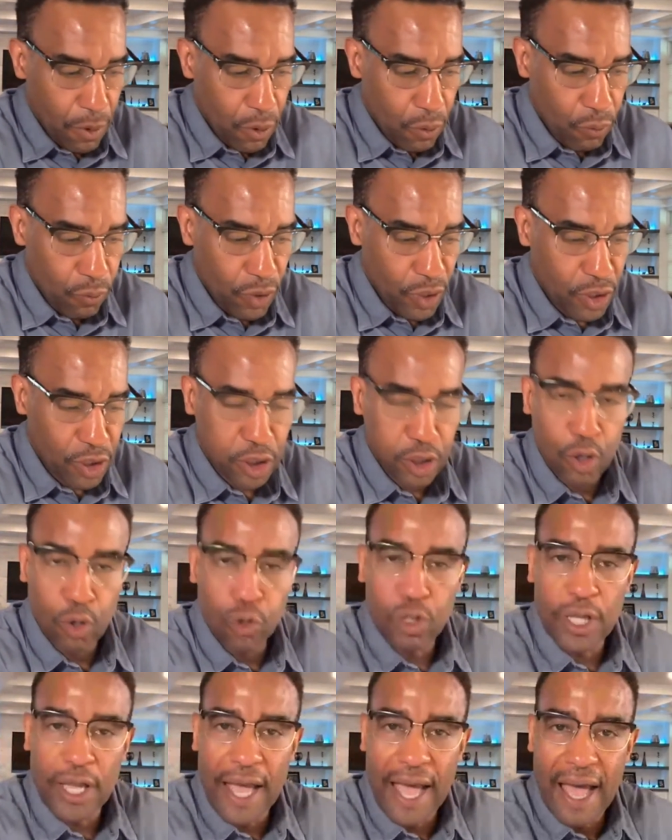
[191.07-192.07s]
you
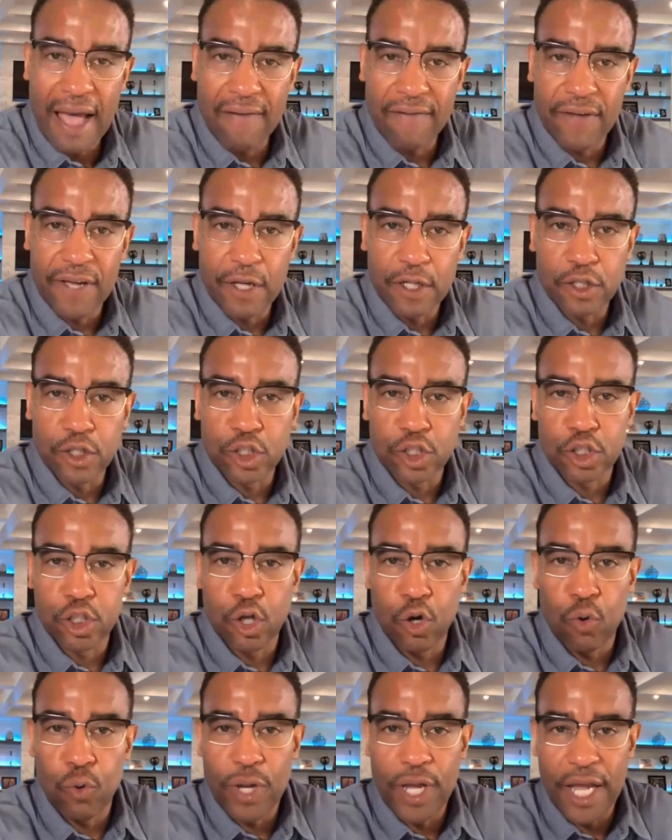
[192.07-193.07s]
slowly have
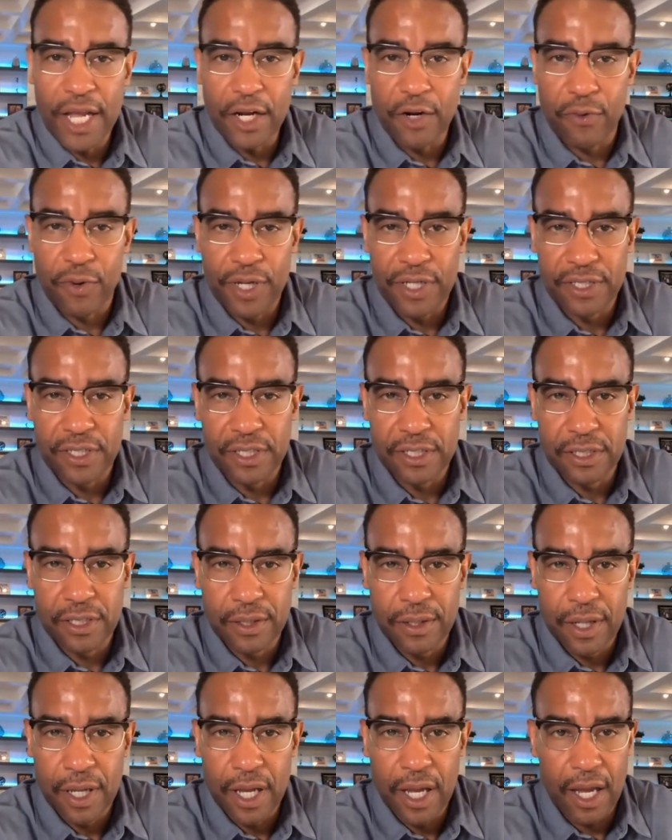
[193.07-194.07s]
slow increases
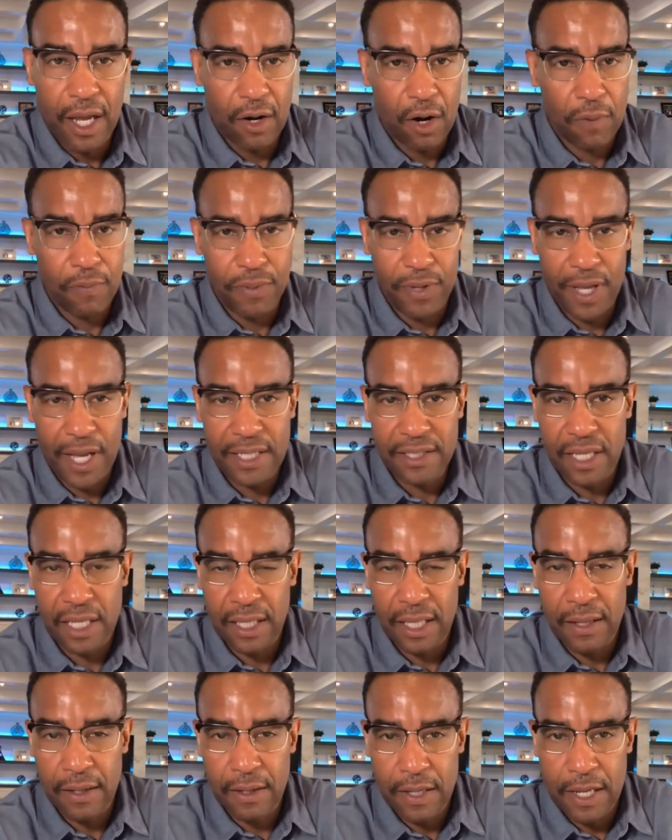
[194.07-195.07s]
in our
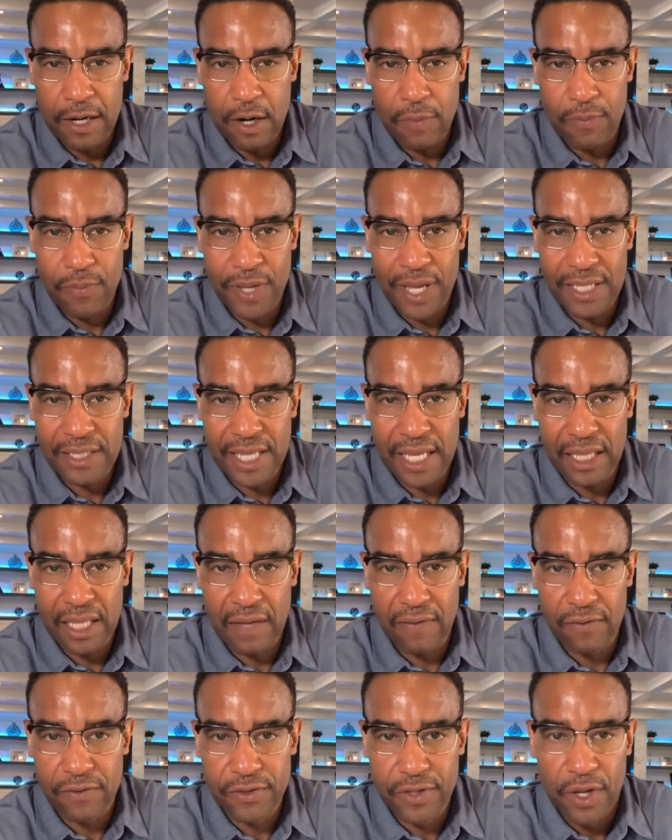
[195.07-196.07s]
PSA
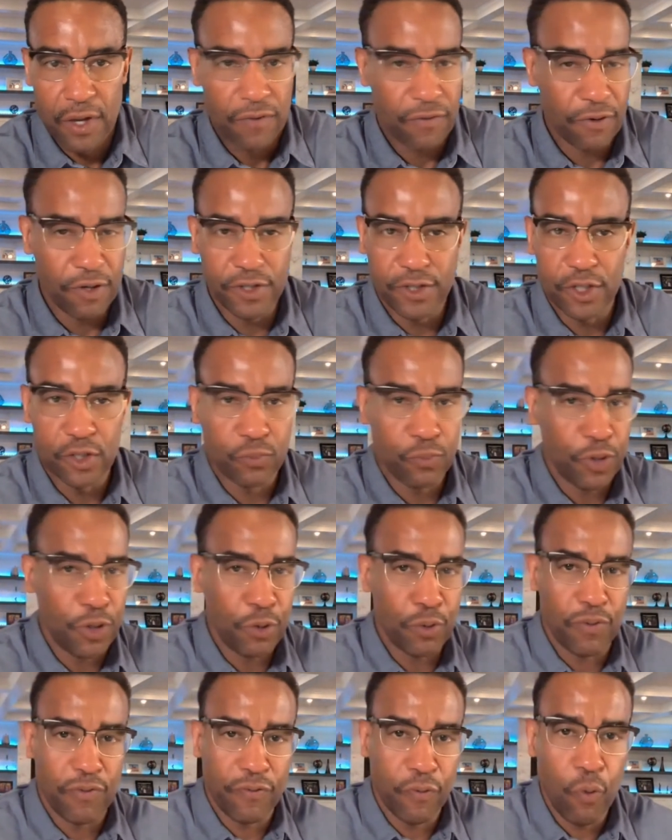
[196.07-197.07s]
levels. For instance, when you
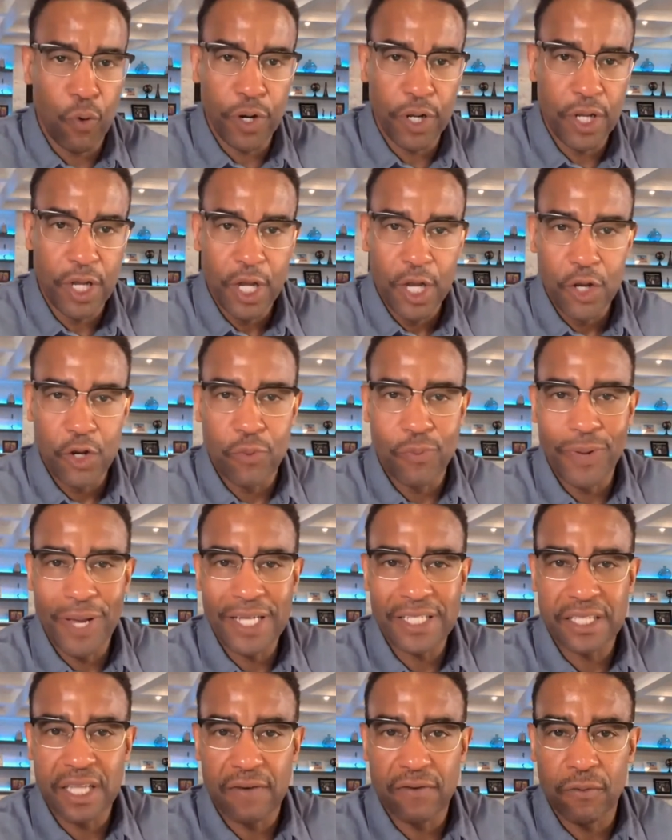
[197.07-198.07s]
were 40, your
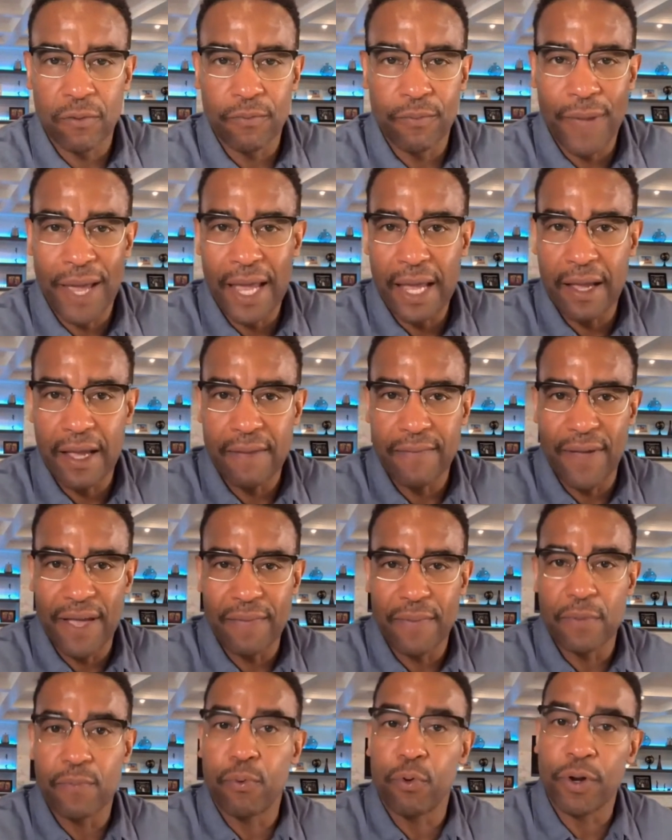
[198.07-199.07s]
PSA level may have
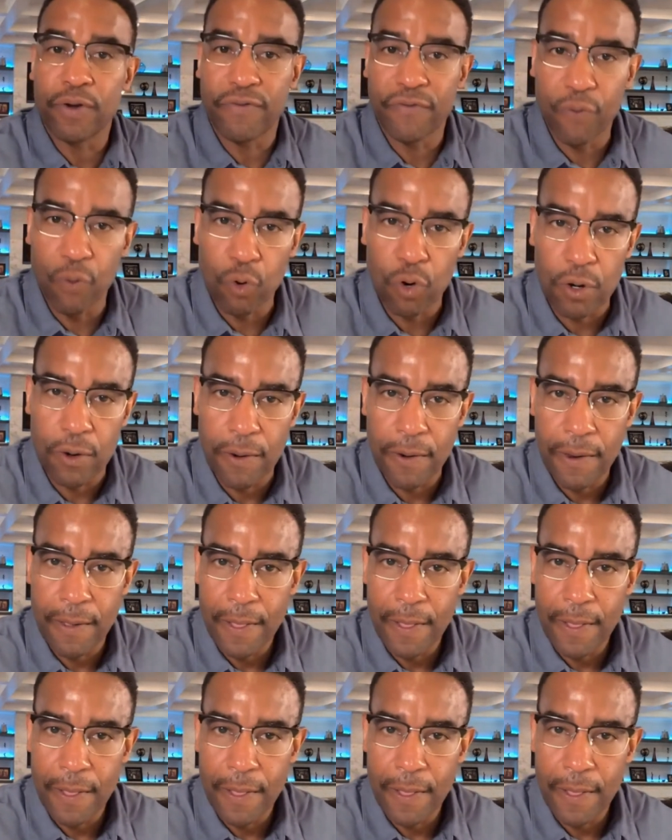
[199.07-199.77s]
been 0.4.